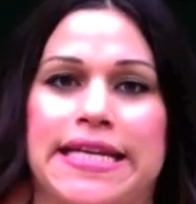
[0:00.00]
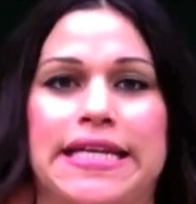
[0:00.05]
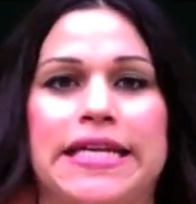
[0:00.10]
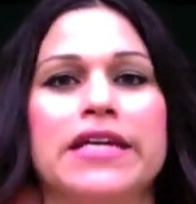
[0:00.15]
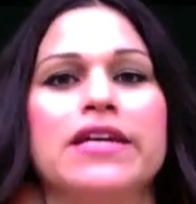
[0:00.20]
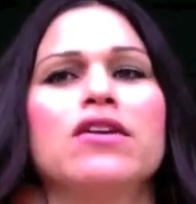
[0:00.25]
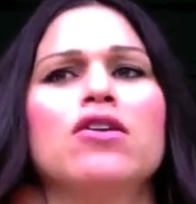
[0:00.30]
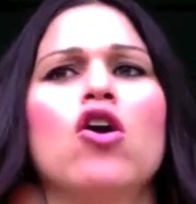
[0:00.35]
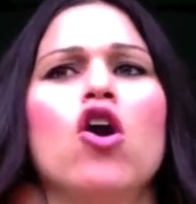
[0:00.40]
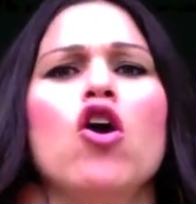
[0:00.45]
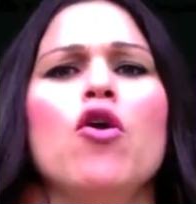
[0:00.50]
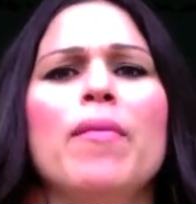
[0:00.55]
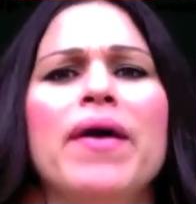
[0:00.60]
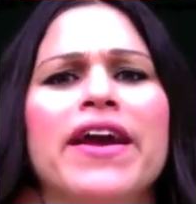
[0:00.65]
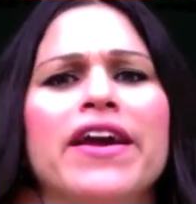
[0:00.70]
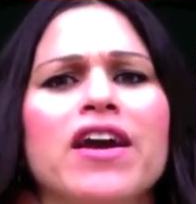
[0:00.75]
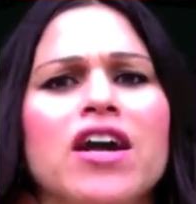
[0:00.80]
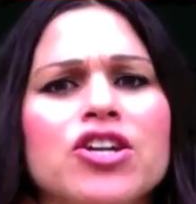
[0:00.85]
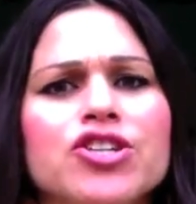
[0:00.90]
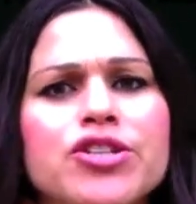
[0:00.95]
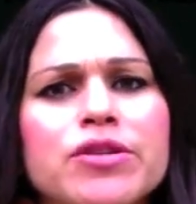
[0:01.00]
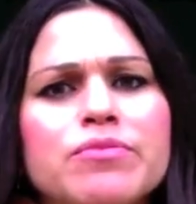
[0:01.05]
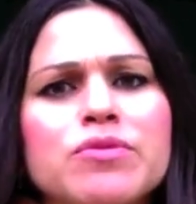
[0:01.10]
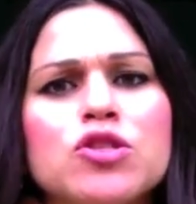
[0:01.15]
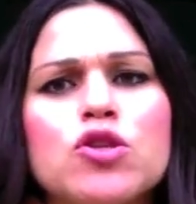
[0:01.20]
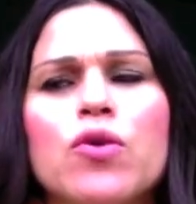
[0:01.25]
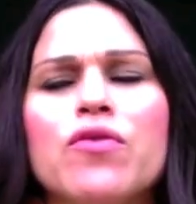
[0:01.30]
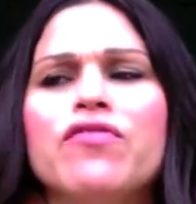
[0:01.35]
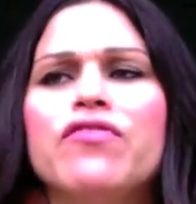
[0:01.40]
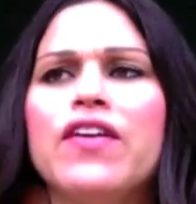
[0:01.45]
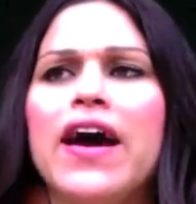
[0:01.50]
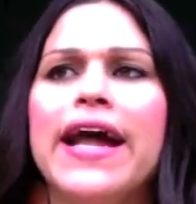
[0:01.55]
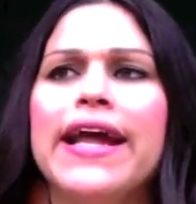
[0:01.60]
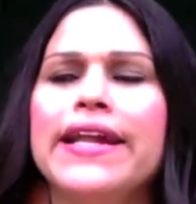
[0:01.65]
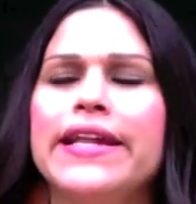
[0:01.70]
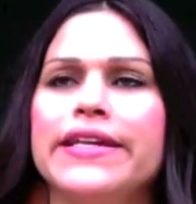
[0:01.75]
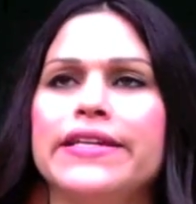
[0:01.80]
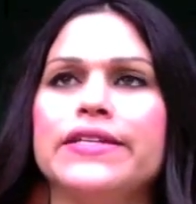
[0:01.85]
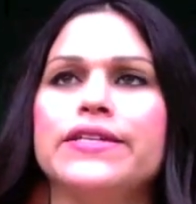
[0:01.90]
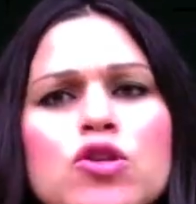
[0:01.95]
kidding. Oh my gosh, I'm so
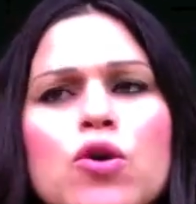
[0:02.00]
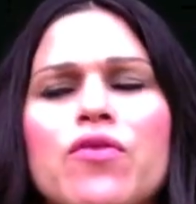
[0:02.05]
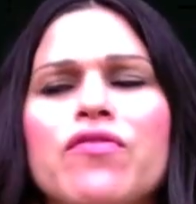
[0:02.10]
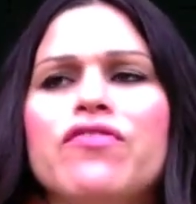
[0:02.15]
violent. So